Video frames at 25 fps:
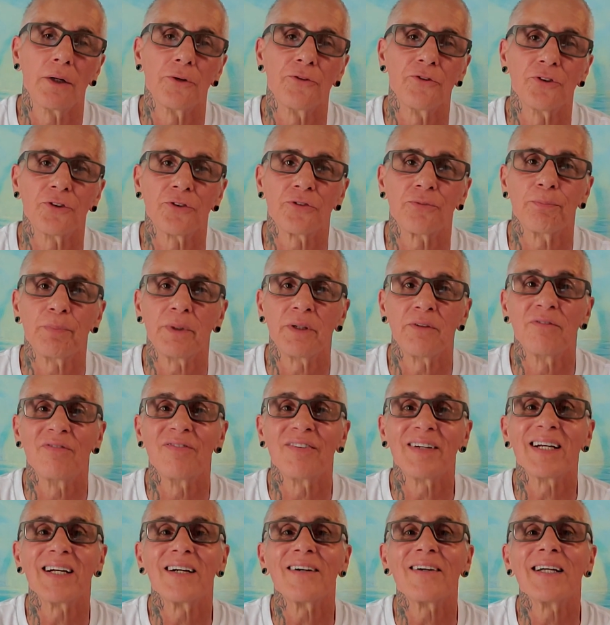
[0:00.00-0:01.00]
Just be
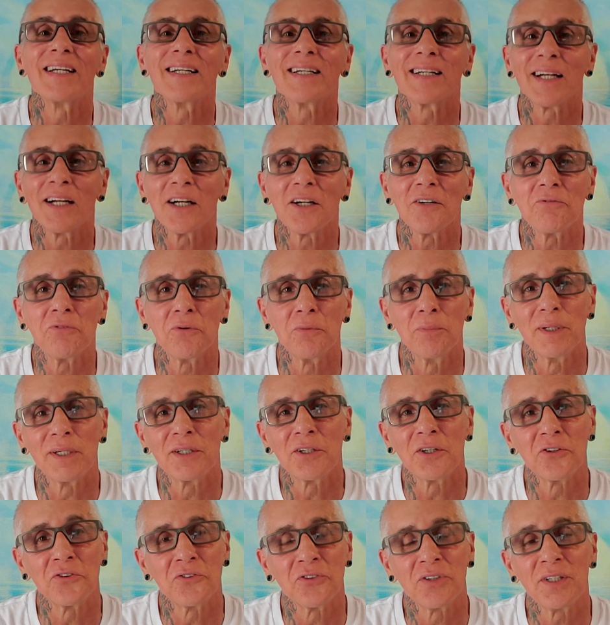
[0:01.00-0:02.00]
very careful,
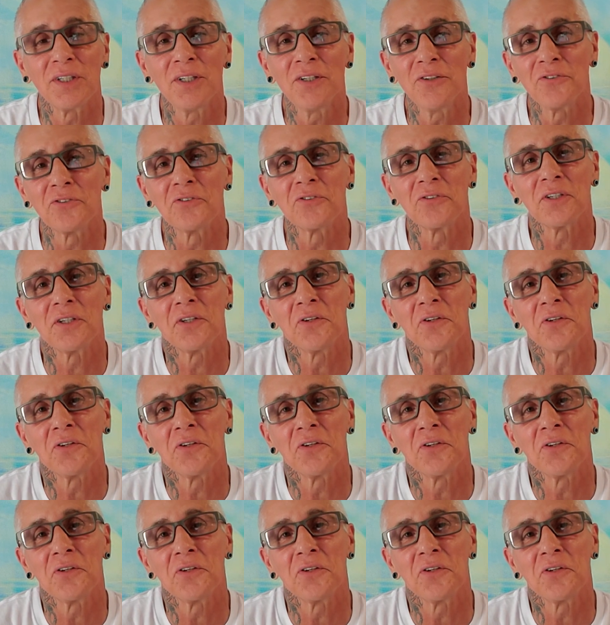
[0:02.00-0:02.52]
because it is,